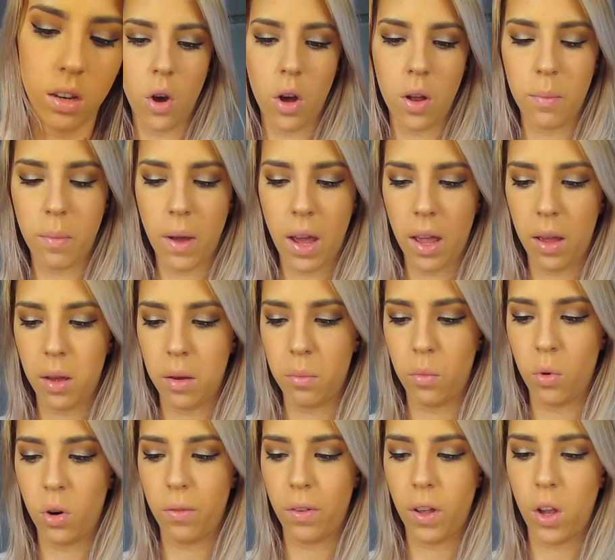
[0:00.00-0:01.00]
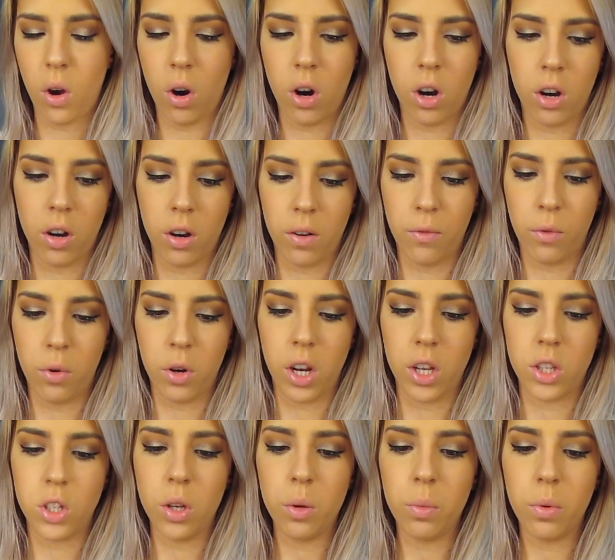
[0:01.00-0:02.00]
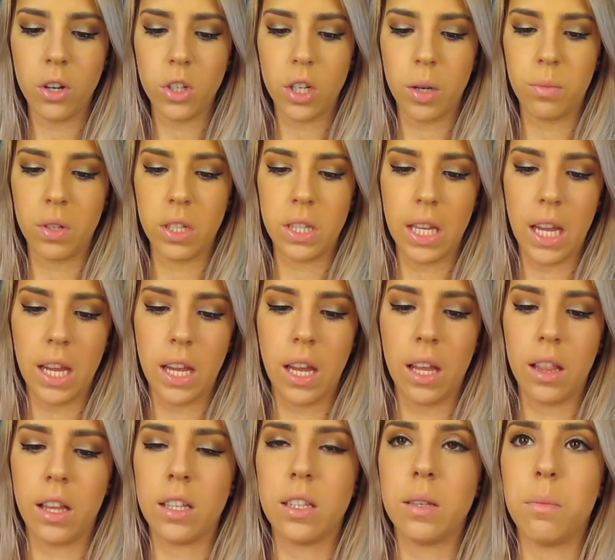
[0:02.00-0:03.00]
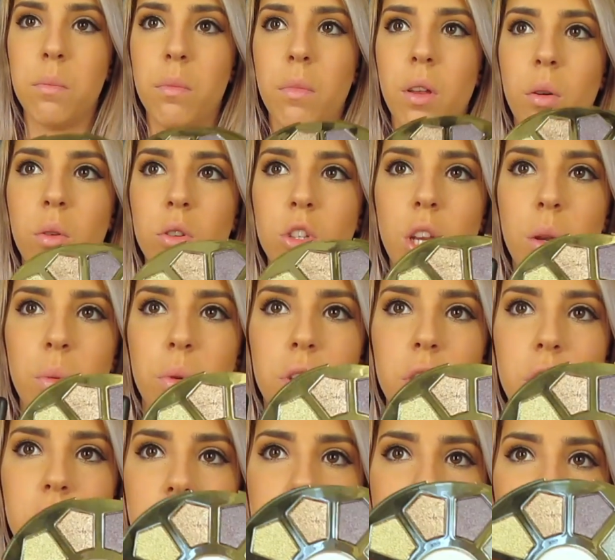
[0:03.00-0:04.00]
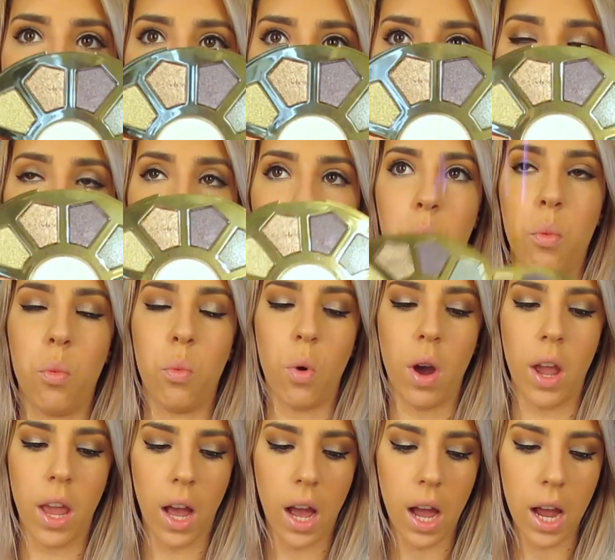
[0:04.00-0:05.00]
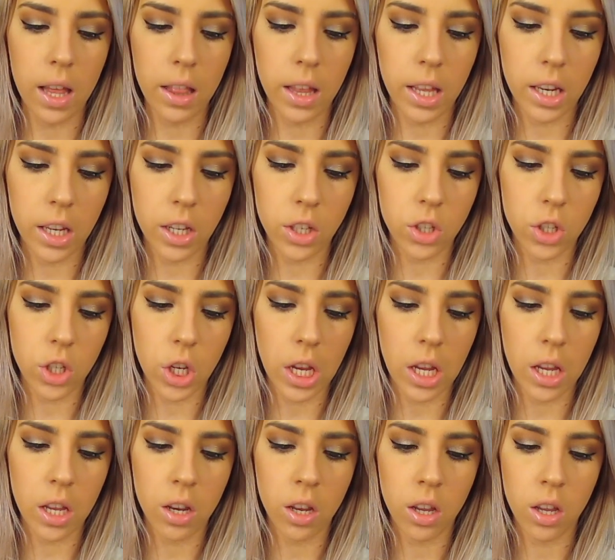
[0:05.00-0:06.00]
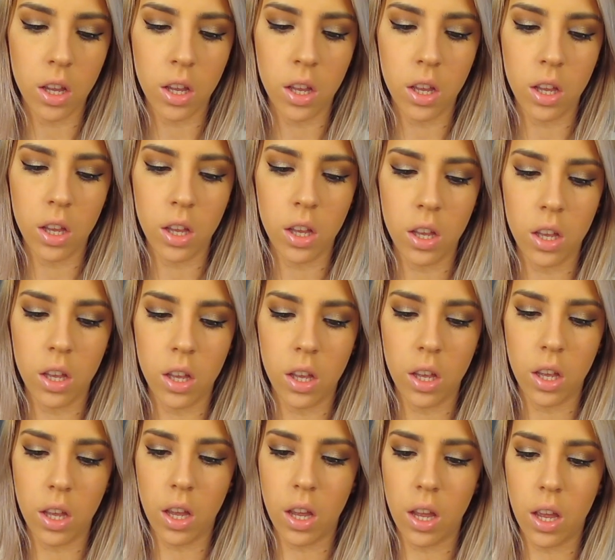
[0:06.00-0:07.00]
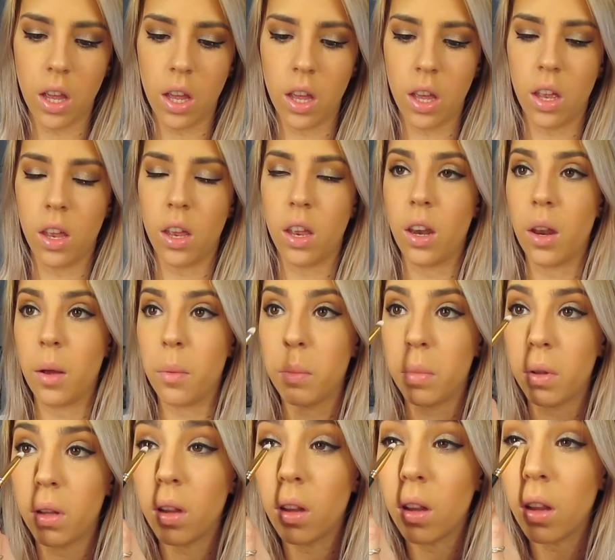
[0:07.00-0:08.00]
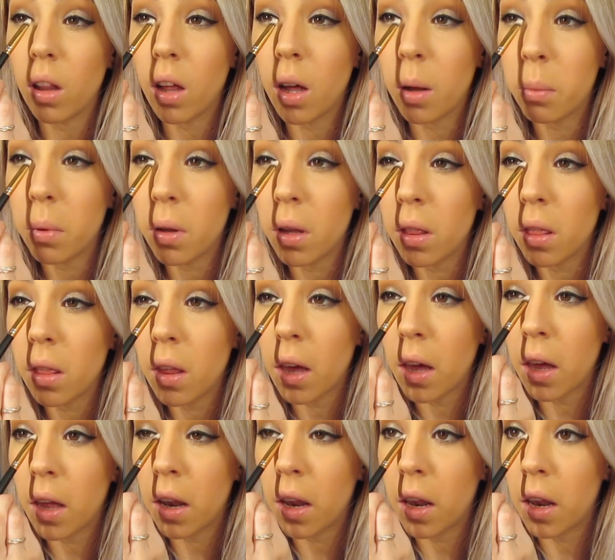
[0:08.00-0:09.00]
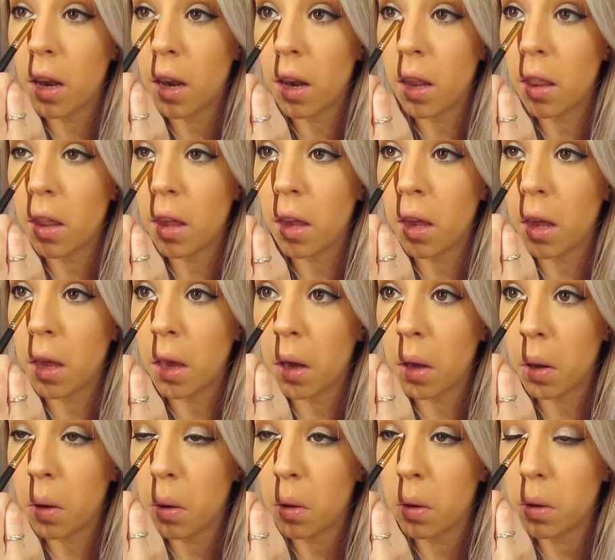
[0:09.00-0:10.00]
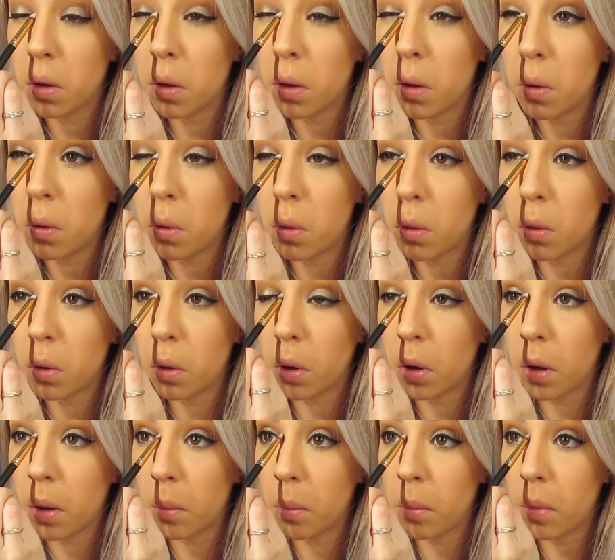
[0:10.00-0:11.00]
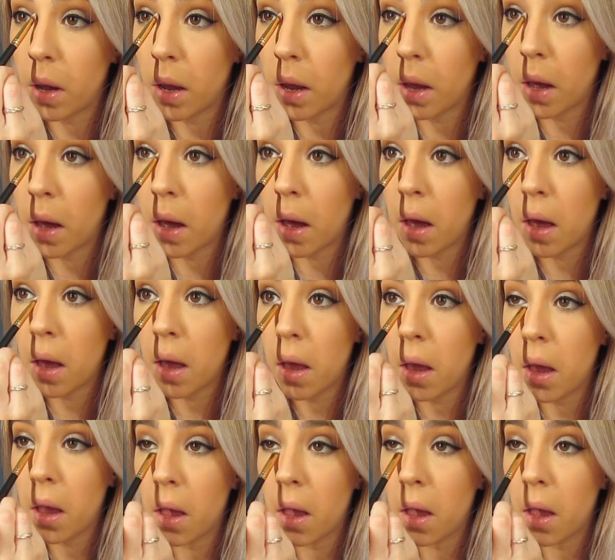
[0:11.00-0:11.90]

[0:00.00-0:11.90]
on my Morphe R42 brush, I'm just taking this middle shade, which is just like a white highlighting shade, and plopping that in the corner of my eye.